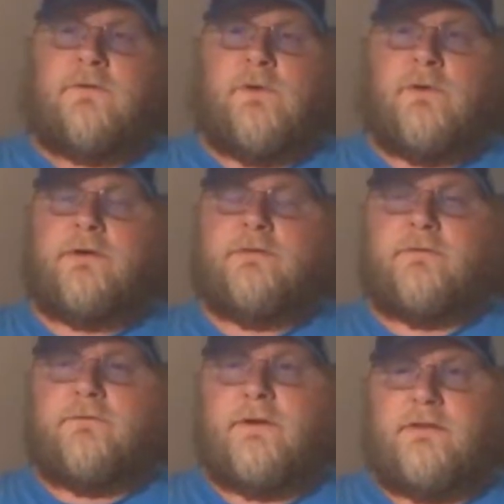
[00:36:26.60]
40s
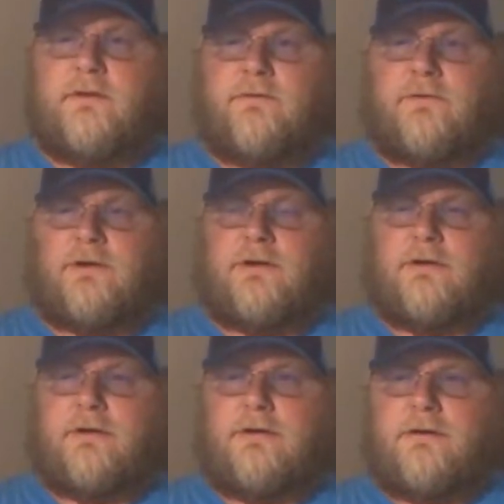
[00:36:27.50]
and 50s for
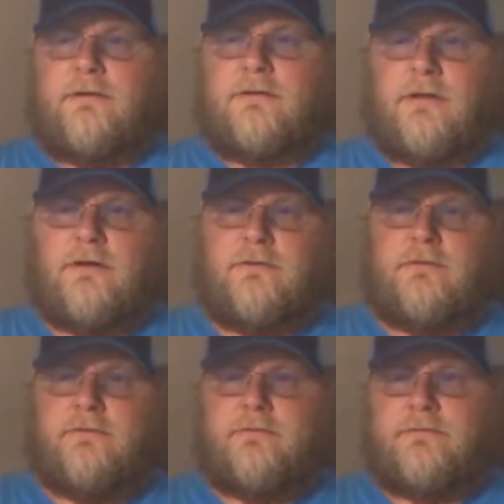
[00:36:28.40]

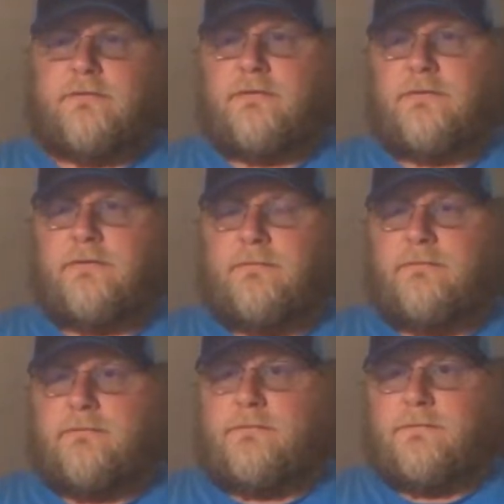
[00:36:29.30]
lows
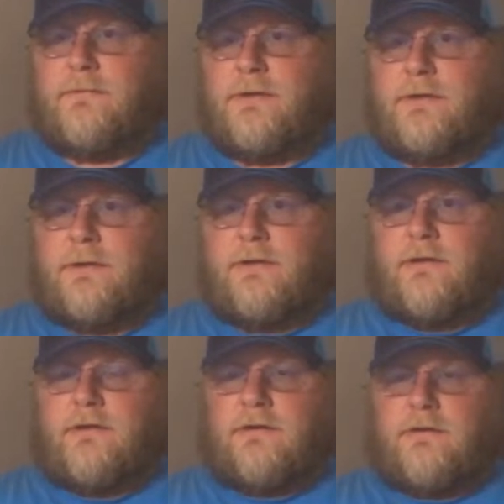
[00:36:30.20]
to
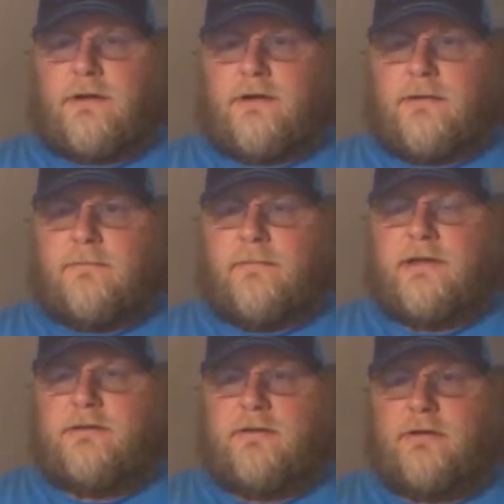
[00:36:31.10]
uh,
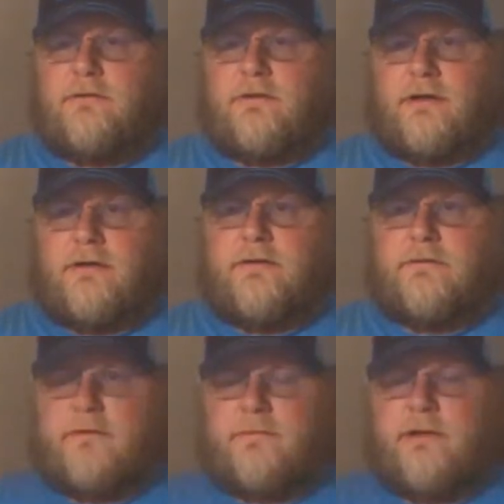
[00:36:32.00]
mid to low
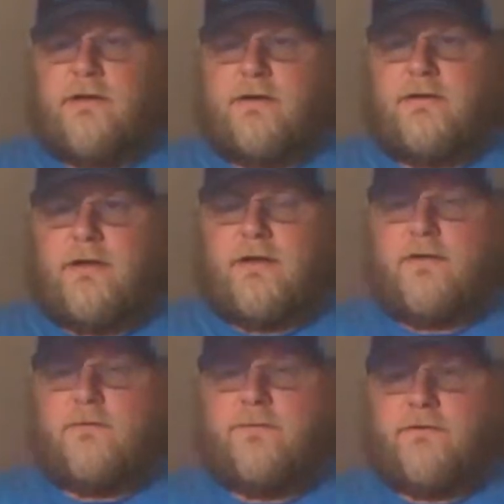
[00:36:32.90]
30s up here, and that
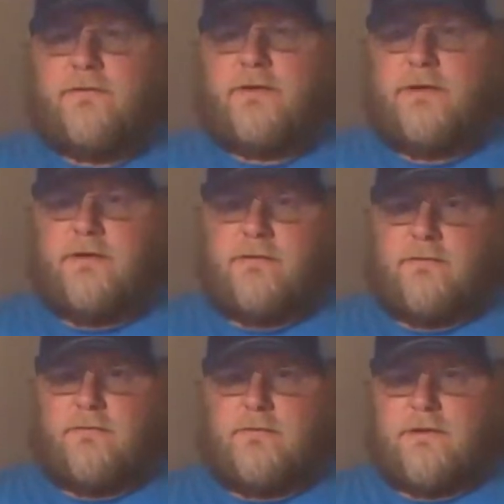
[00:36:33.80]
old front said
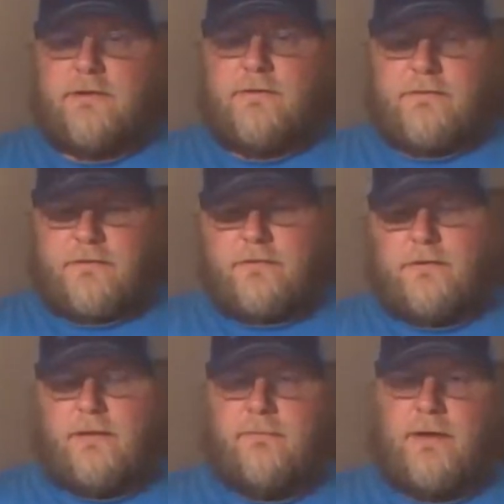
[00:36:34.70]
y'all's way. So
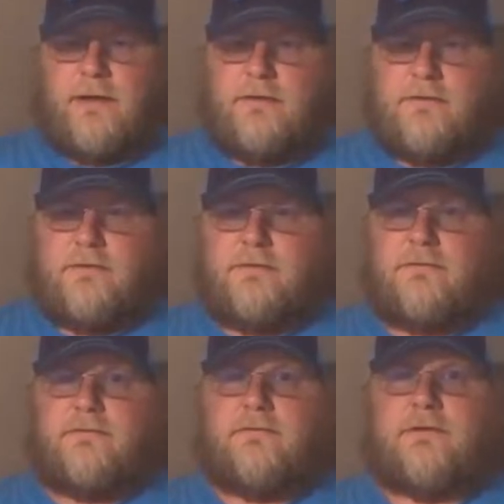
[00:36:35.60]
that might
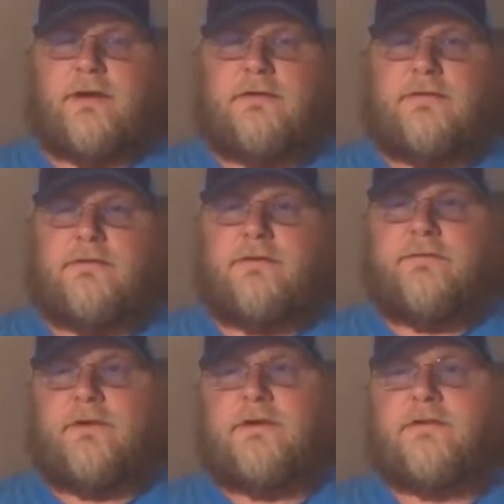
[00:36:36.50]
change the
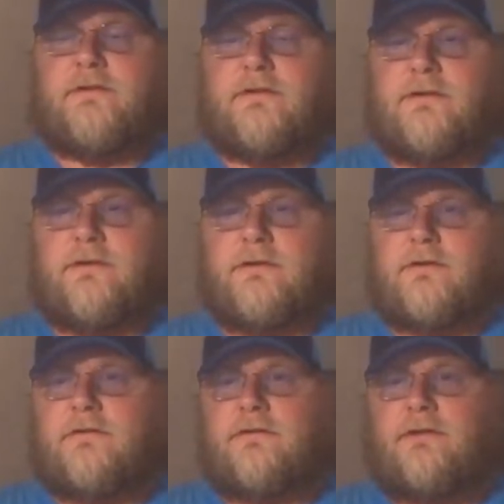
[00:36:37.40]
fish
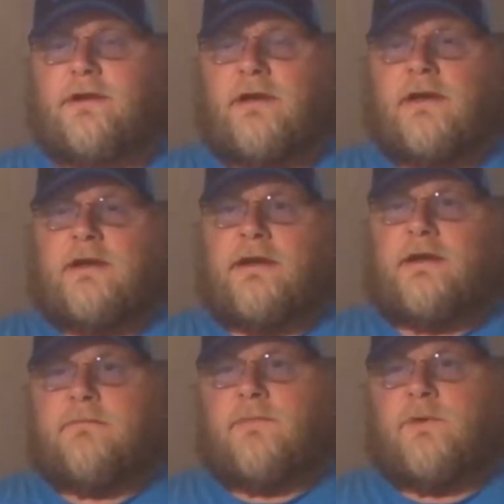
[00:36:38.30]
and
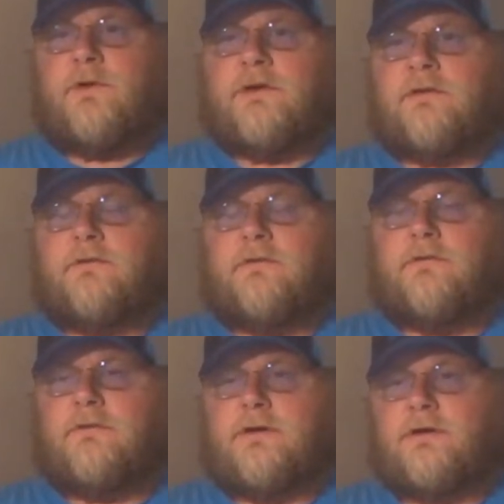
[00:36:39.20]
get more
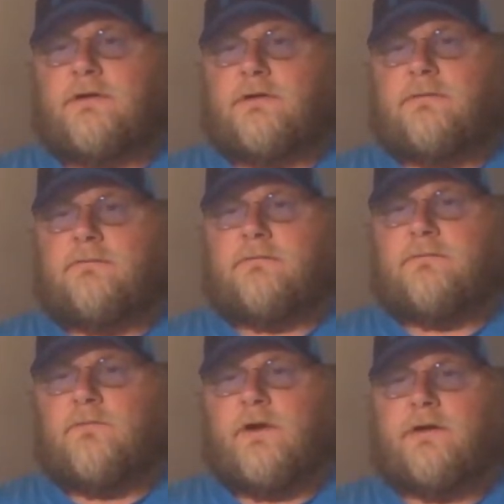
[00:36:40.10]
into um,
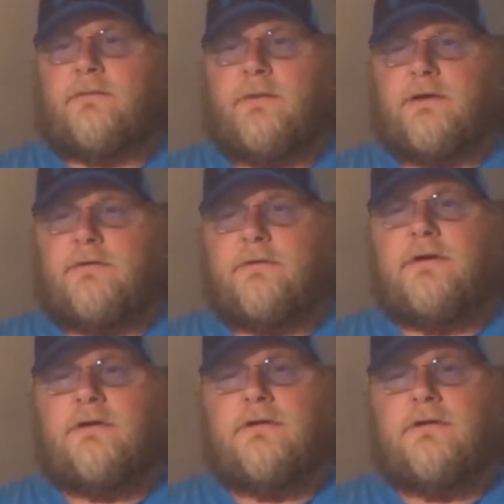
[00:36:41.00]
winter mode.